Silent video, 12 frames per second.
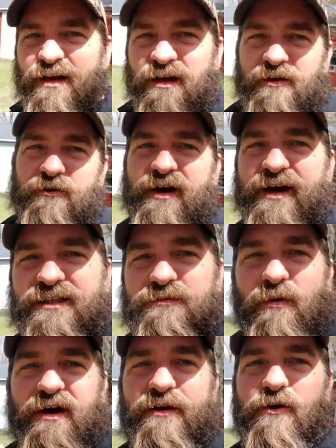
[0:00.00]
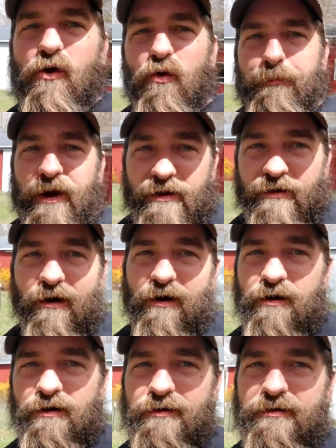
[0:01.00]
you guys might know
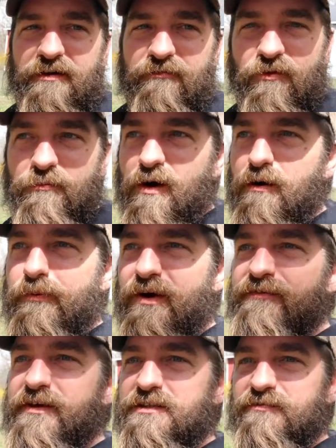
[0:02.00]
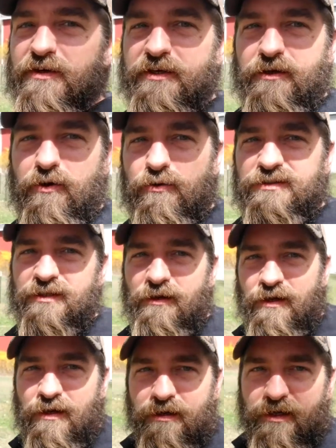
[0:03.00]
Pecker from our previous videos.
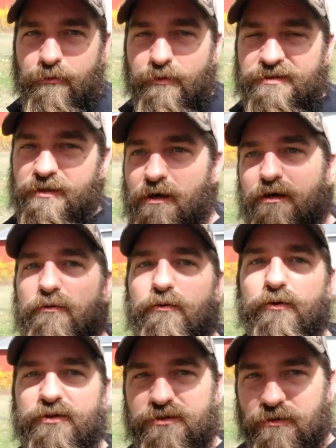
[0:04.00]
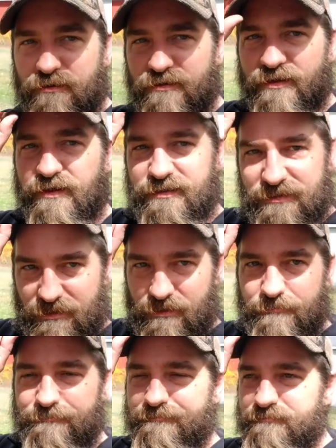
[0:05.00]
He was our rooster that
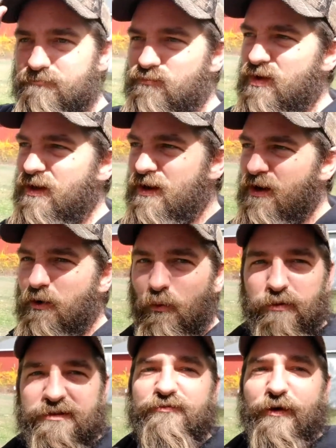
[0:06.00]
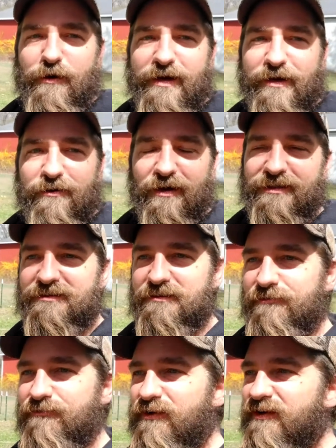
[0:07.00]
was very
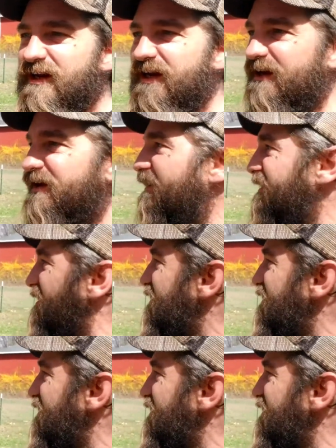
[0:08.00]
aggressive, and